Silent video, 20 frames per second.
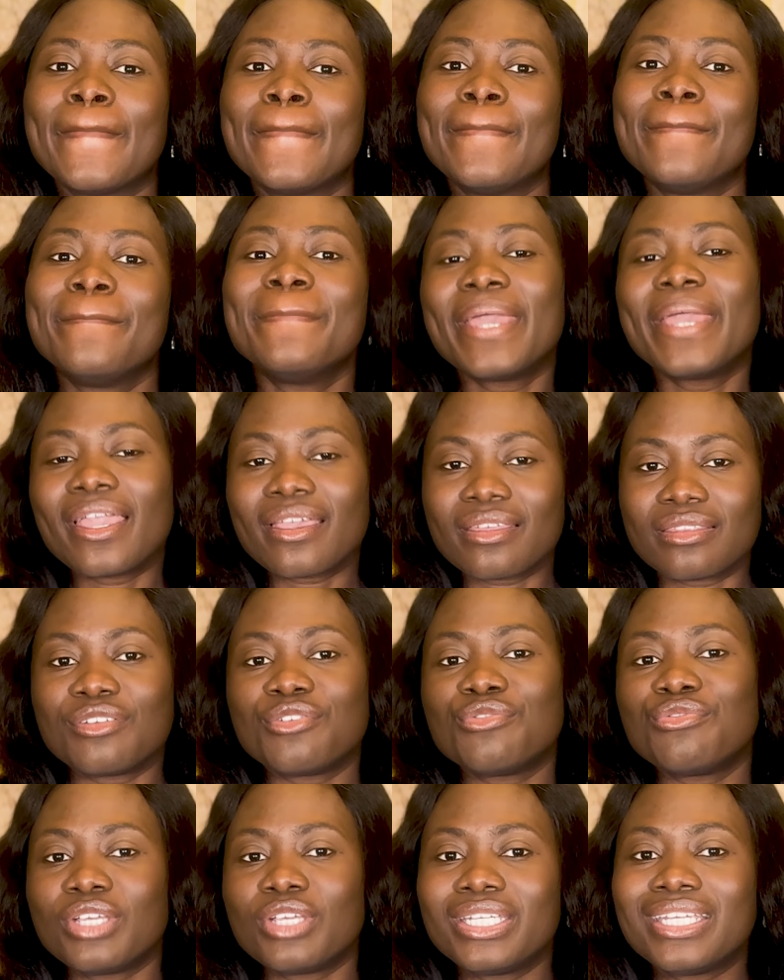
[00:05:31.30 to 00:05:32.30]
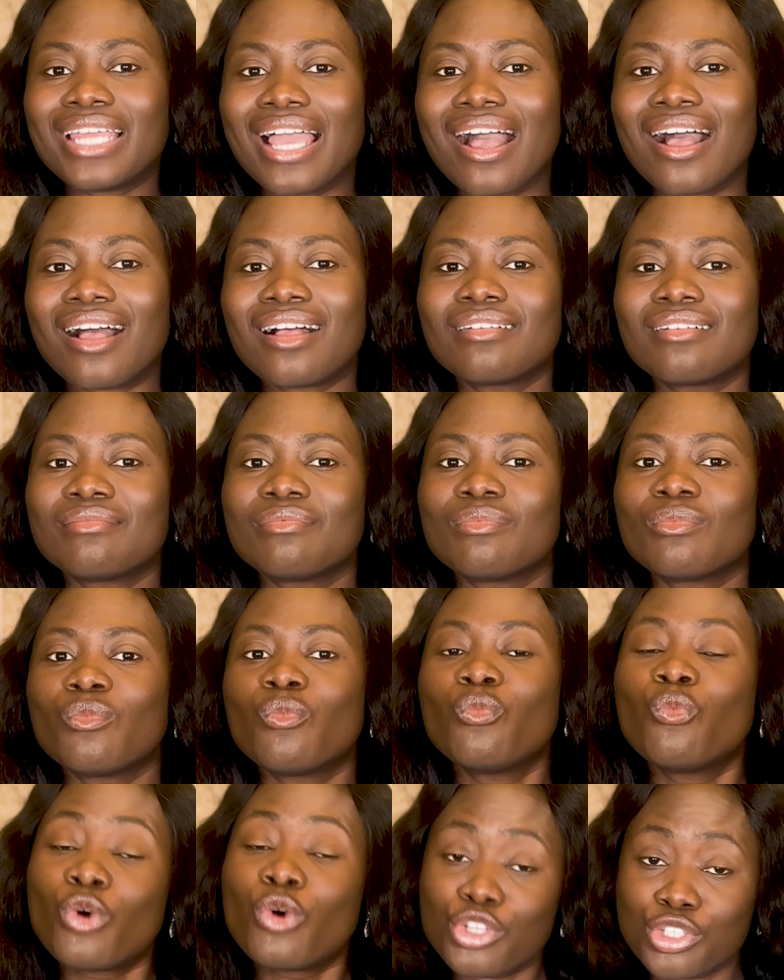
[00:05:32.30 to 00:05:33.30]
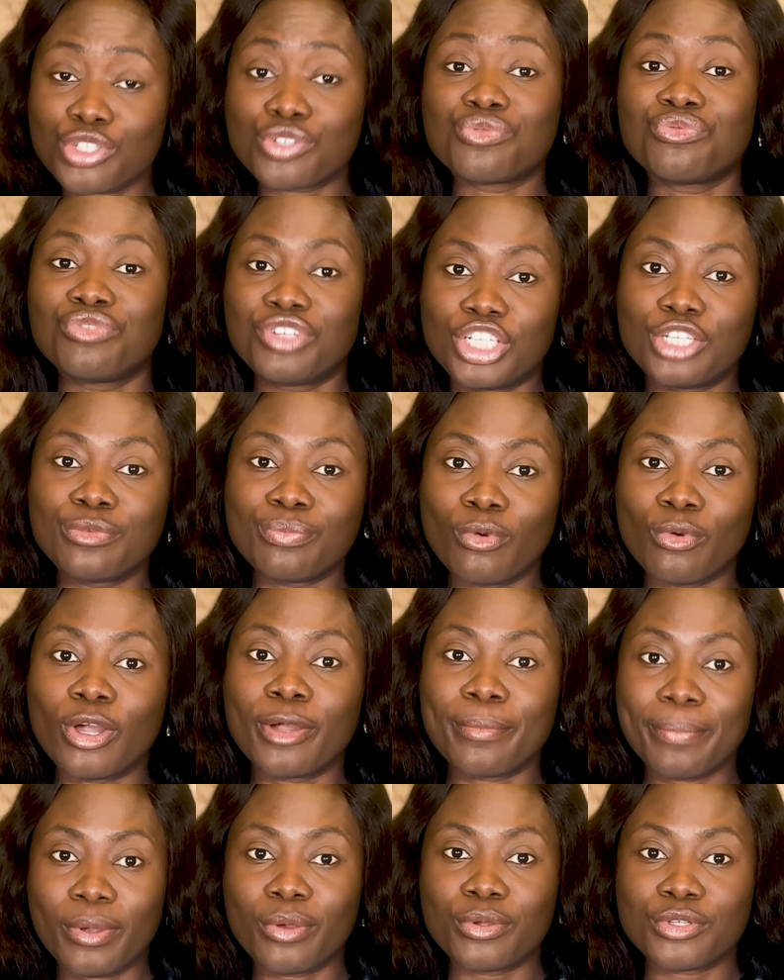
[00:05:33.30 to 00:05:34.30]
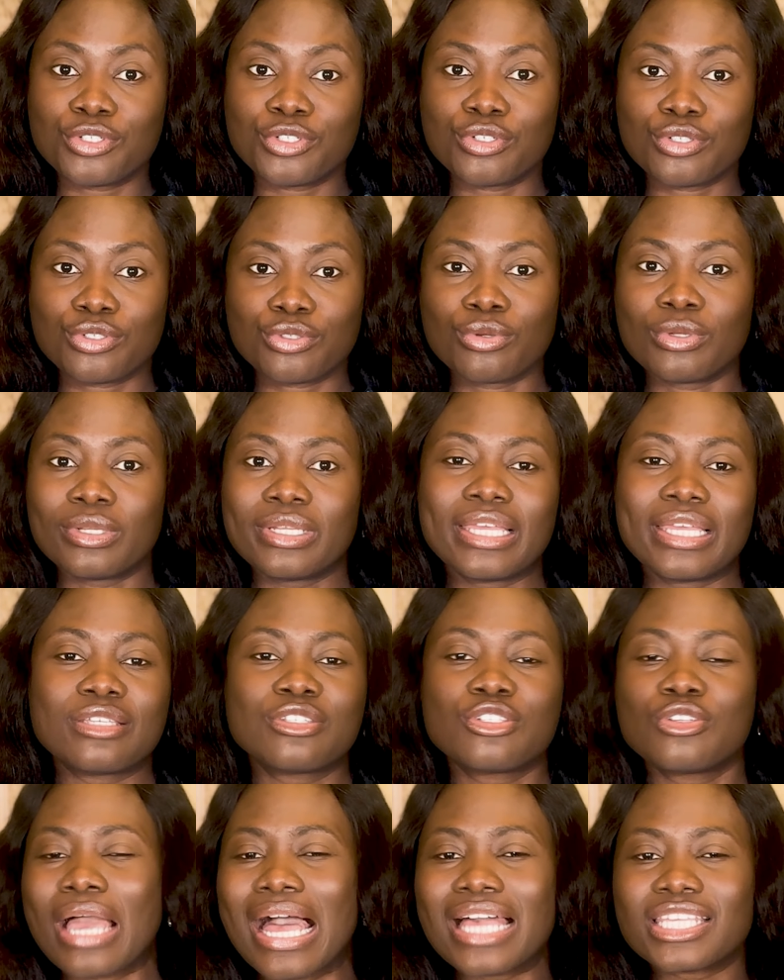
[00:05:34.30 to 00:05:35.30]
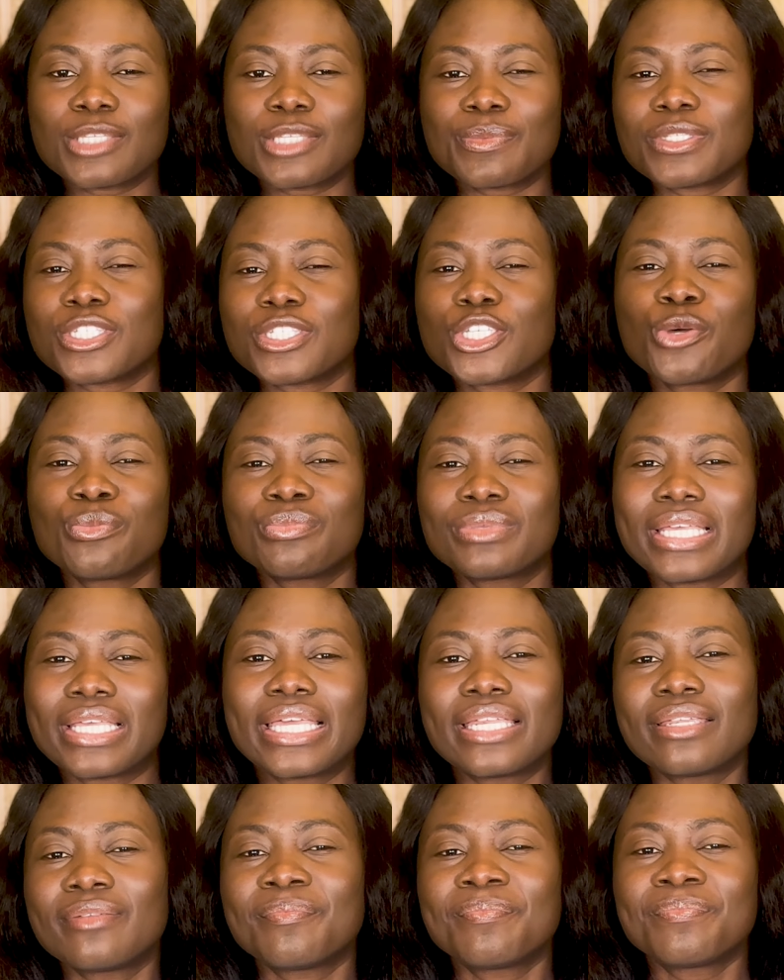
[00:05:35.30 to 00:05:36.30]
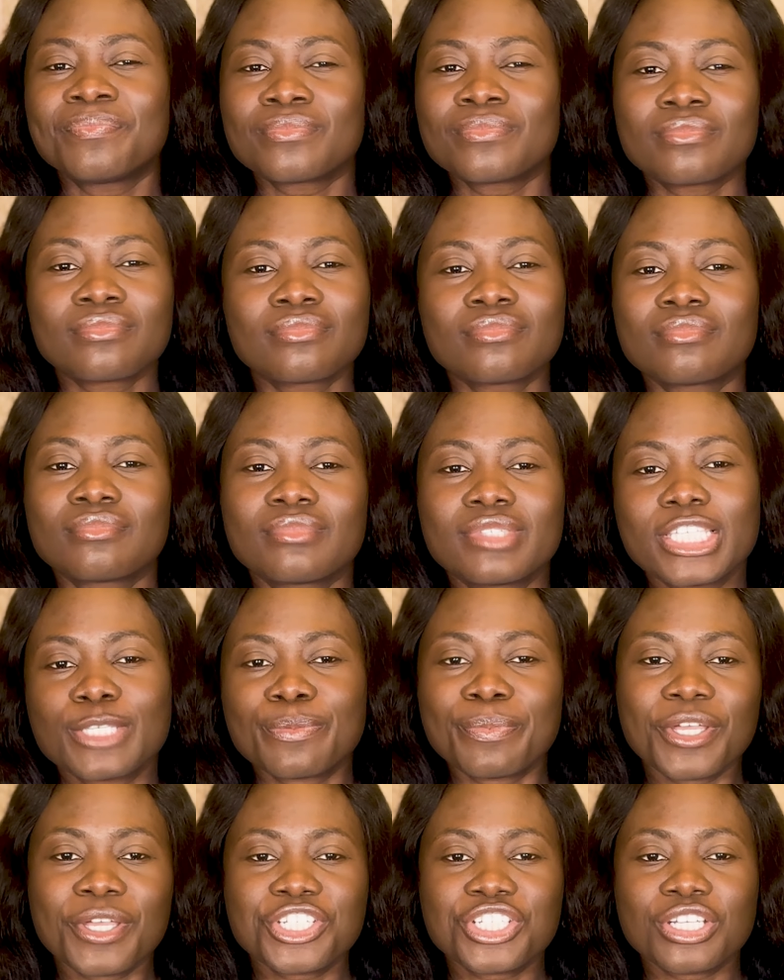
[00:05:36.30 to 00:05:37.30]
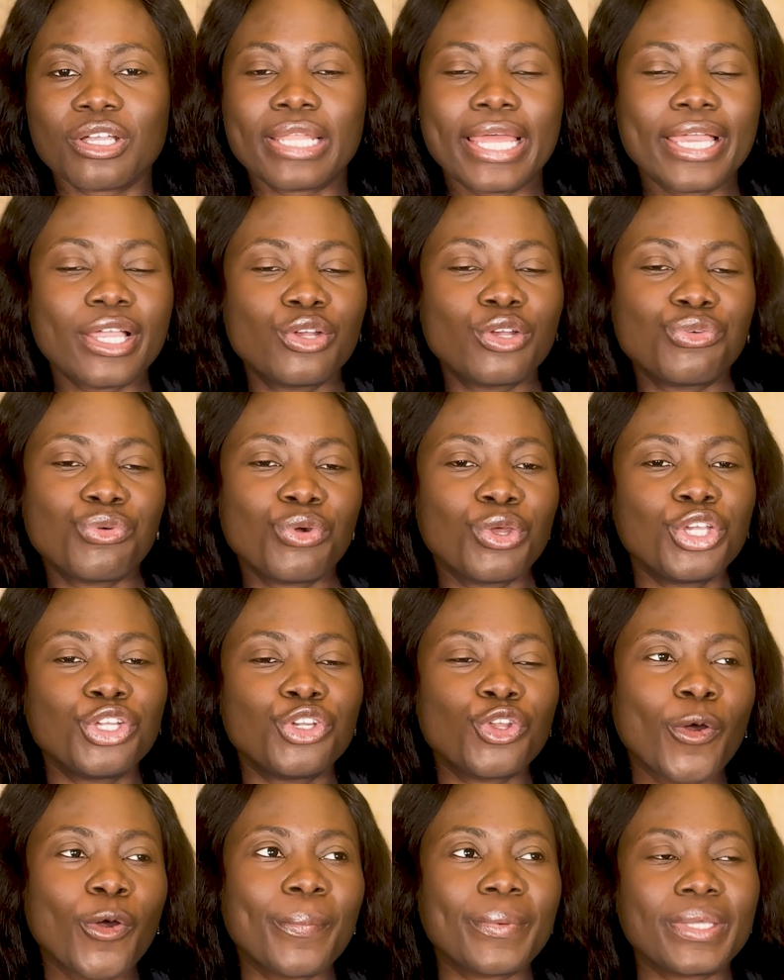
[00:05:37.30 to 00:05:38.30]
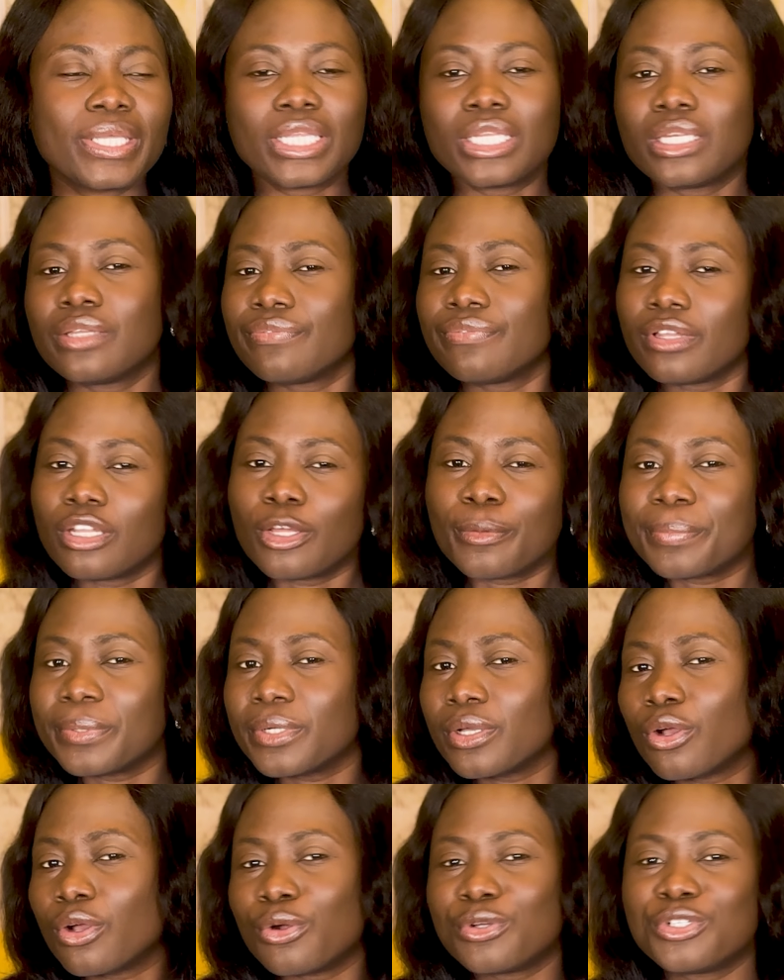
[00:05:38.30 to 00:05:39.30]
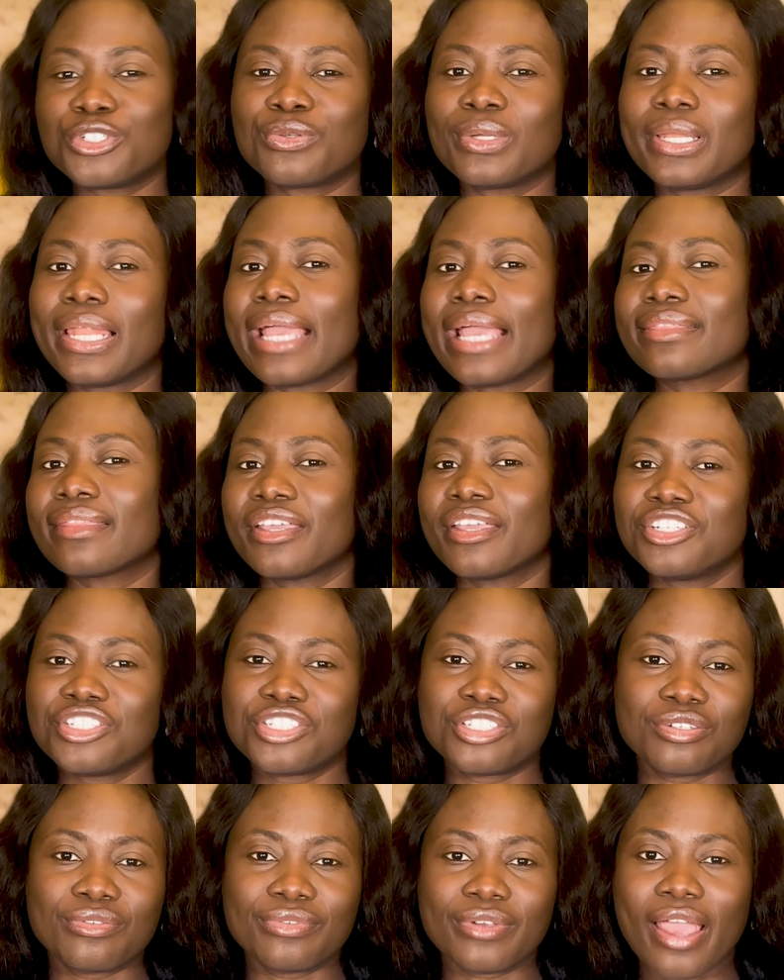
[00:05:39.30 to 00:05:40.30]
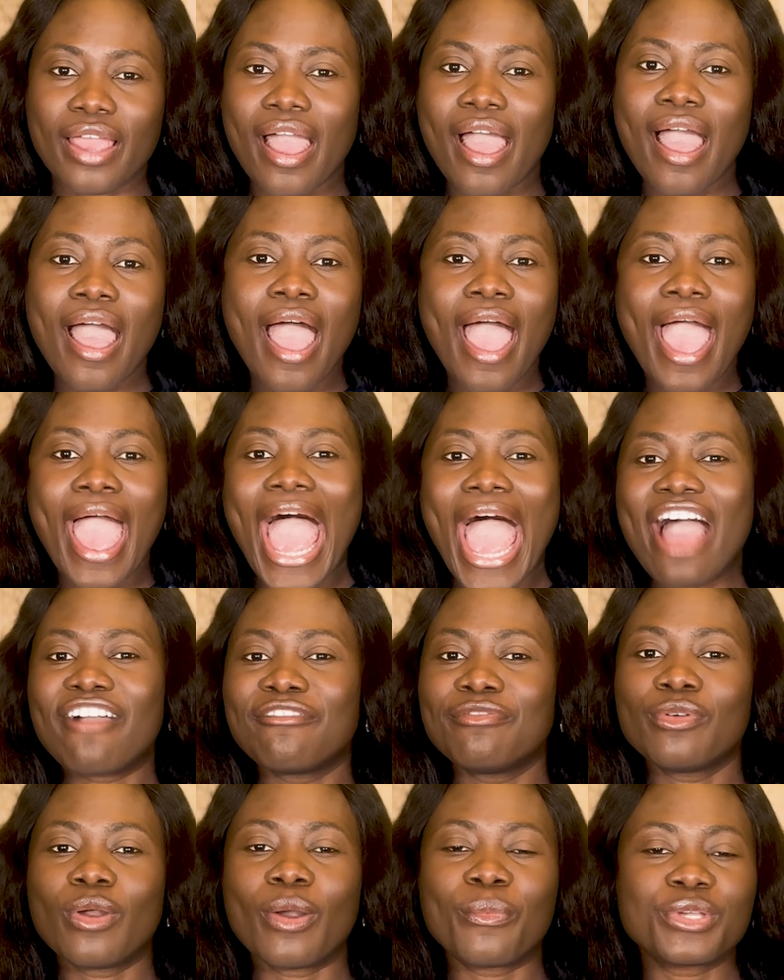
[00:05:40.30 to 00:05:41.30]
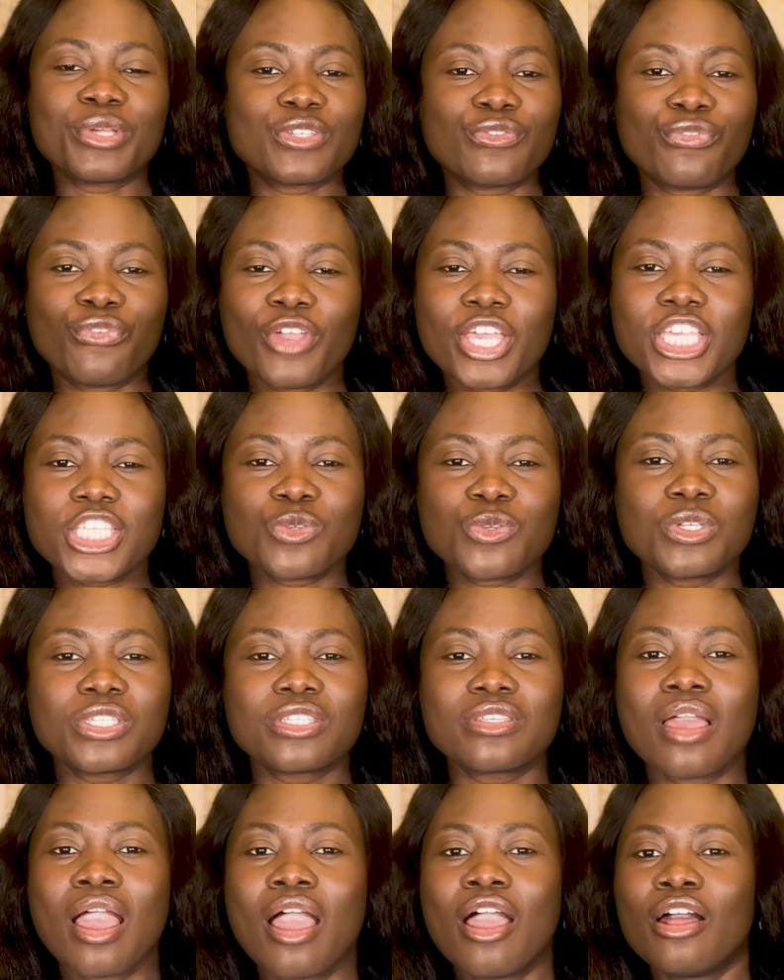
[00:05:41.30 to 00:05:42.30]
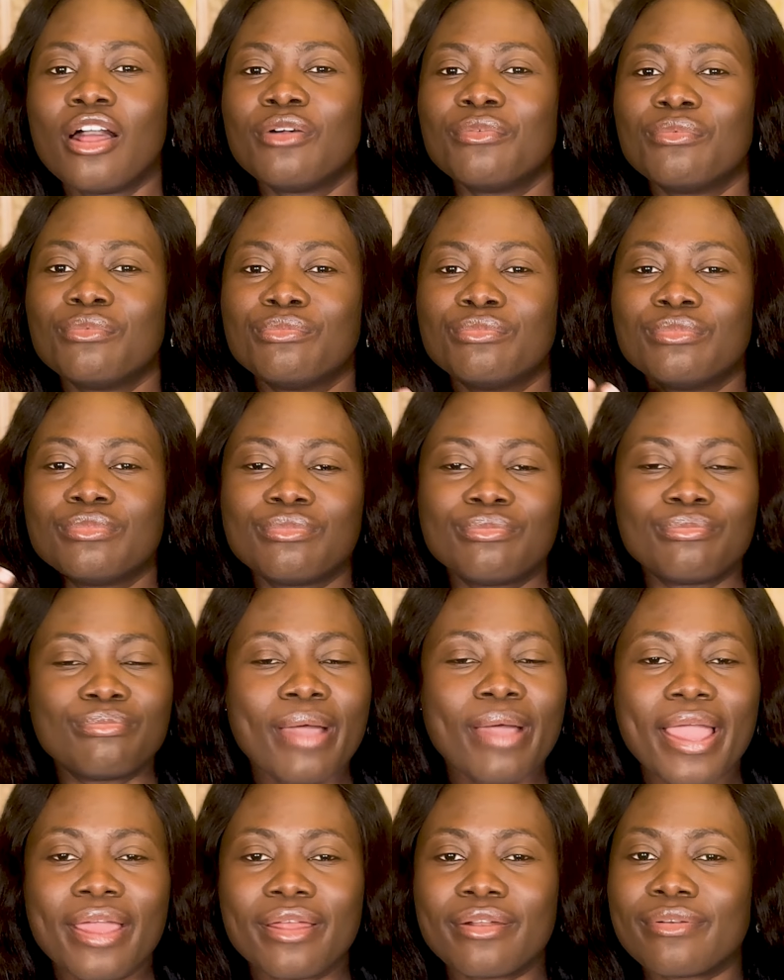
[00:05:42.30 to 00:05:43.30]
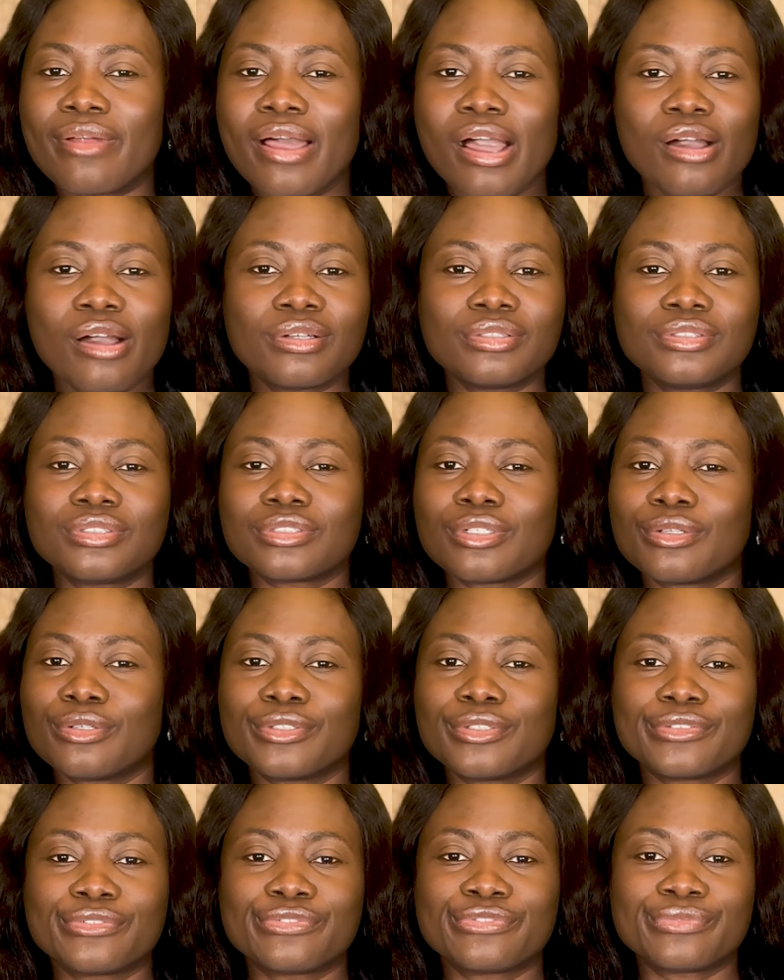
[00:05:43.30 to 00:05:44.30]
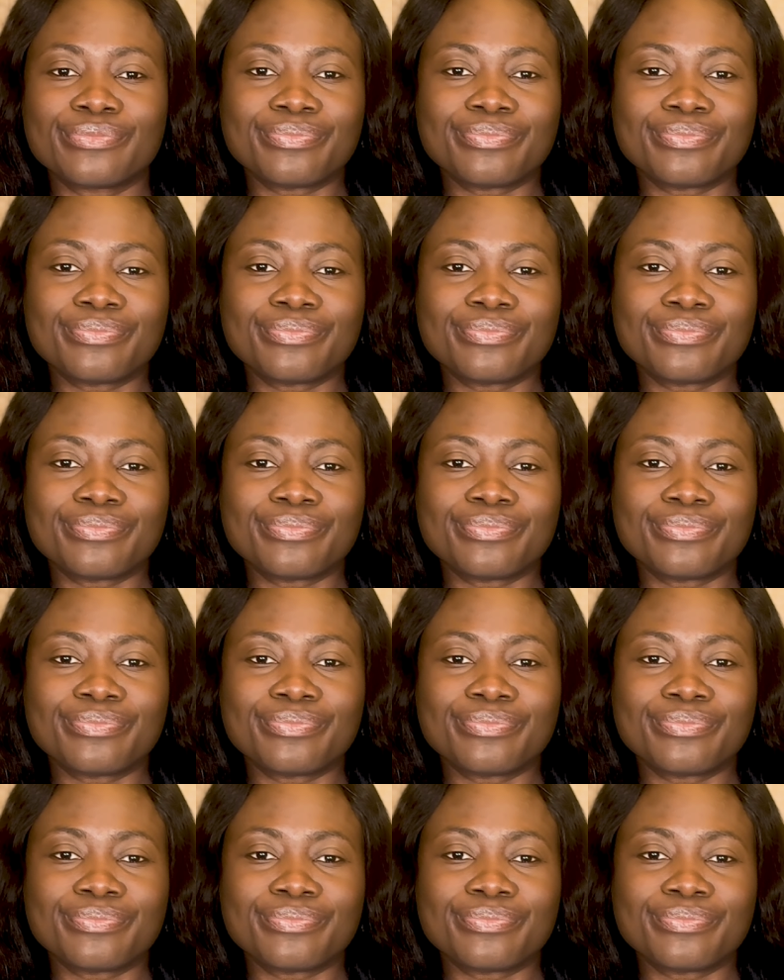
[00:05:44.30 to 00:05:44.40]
make the reader want to read more about you. So there has to be something special. Like growing up in a developing country like Nigeria, I was faced with myriad of